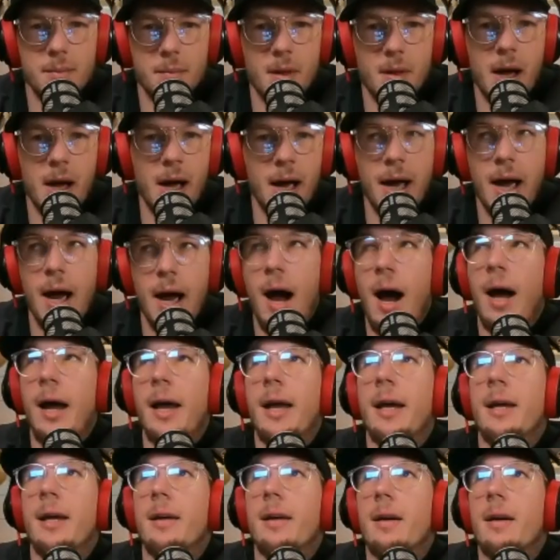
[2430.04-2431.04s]
I
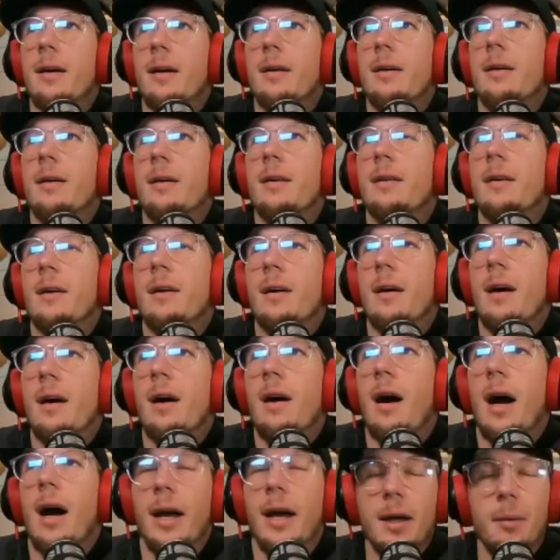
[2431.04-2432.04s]
I
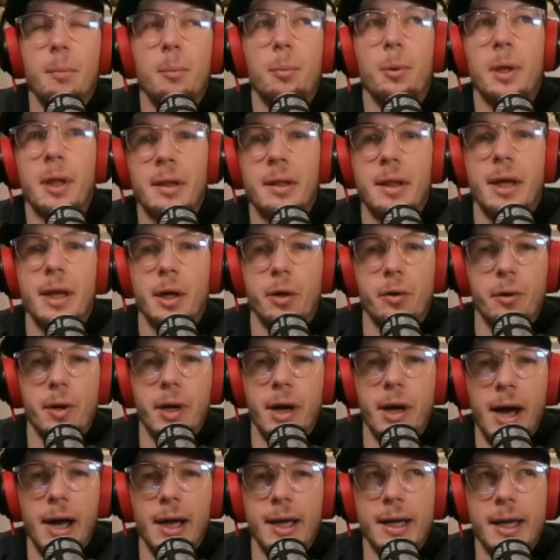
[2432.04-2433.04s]
I completely agree.
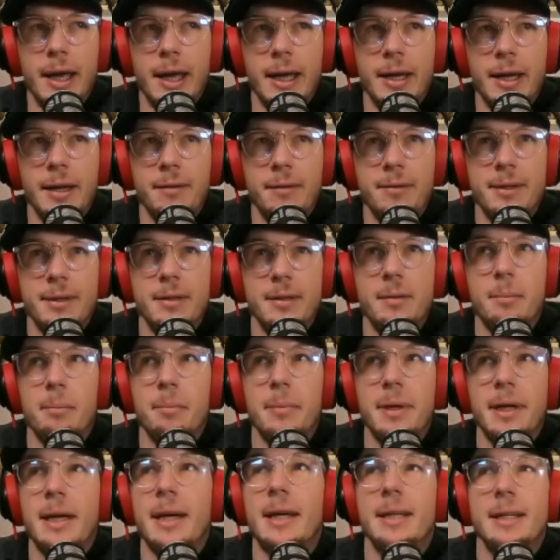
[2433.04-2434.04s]
I can't even
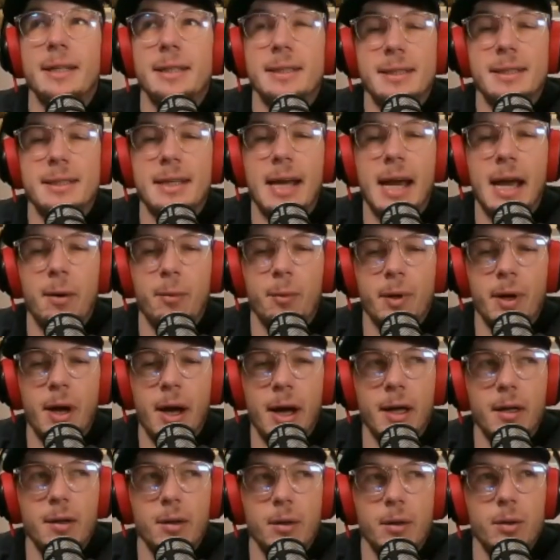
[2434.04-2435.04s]
begin to say when
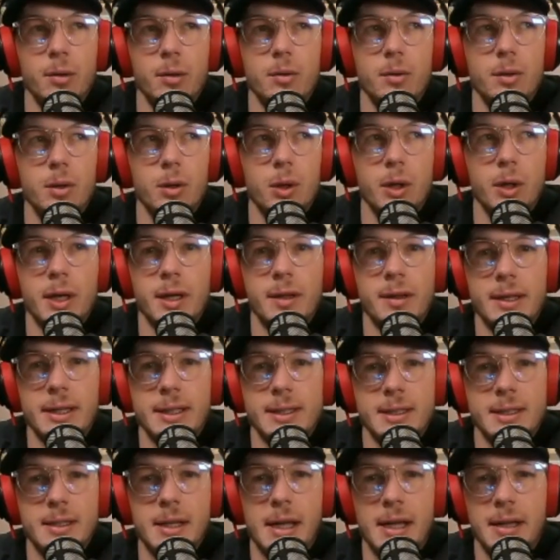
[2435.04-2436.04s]
I look at
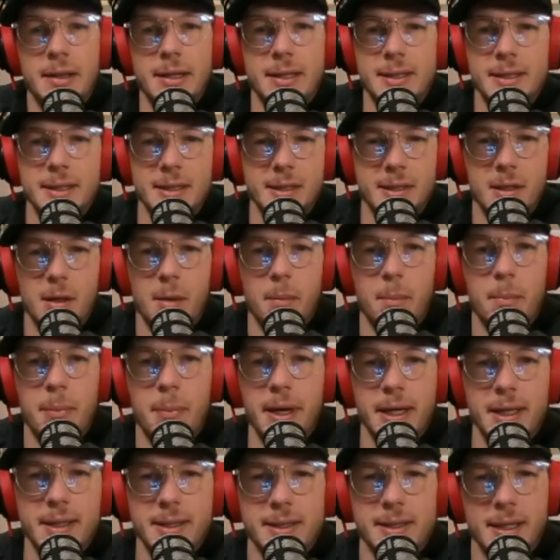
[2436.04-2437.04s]
this that this is the
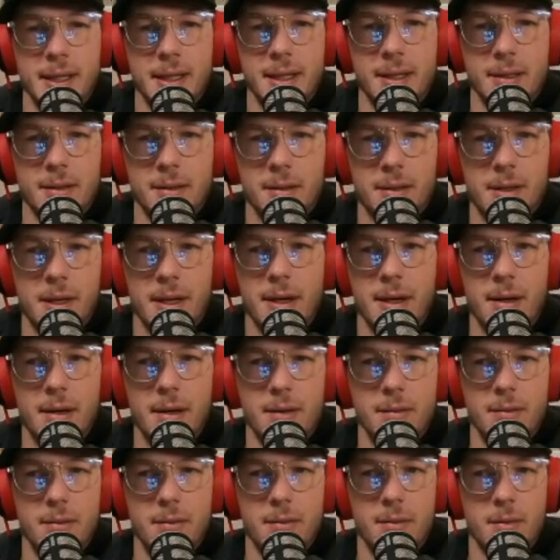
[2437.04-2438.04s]
biggest thing that
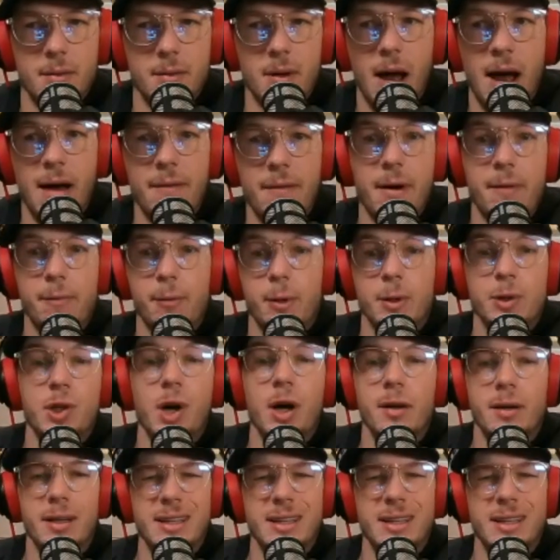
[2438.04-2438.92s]
I've ever done.